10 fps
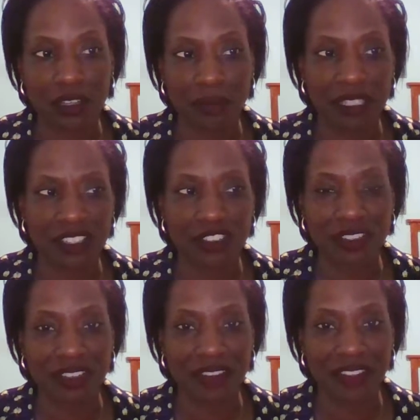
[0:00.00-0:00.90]

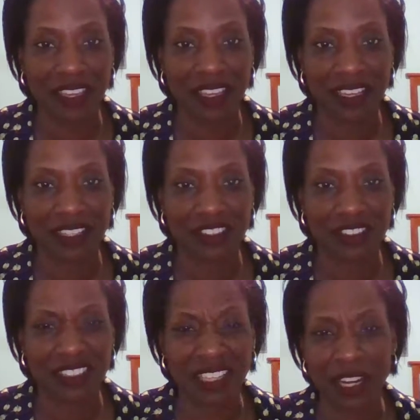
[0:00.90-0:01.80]
positions on thing and
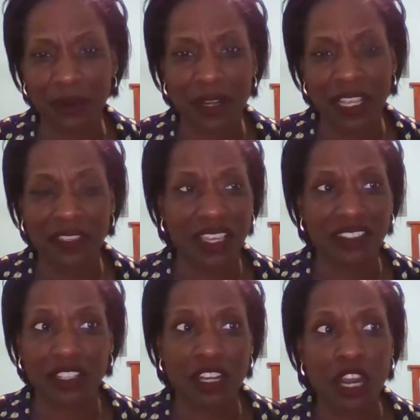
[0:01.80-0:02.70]
just kind of things
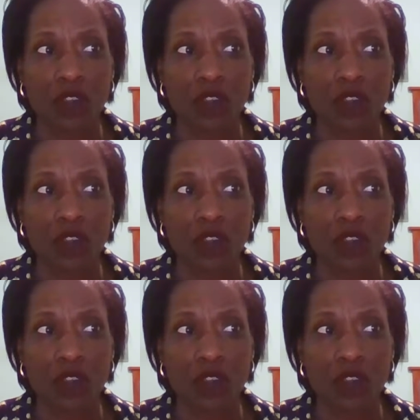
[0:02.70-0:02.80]
and